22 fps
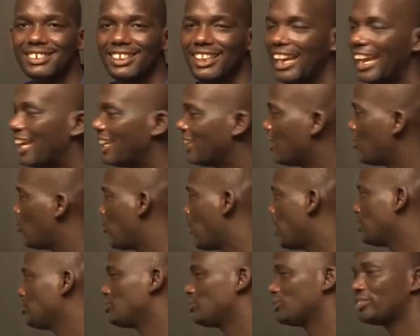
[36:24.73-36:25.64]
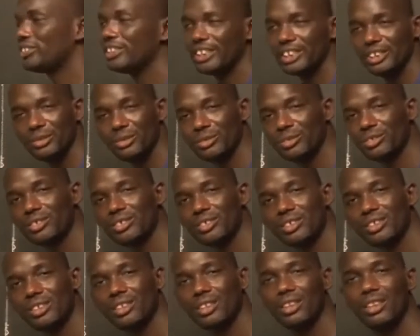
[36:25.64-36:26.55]
And I want to tell you,
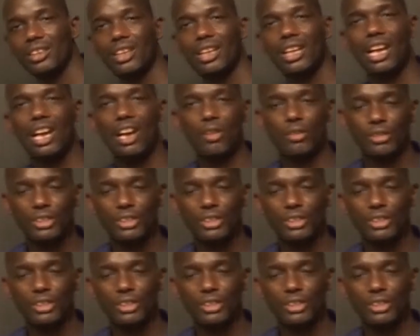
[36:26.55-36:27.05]
I'll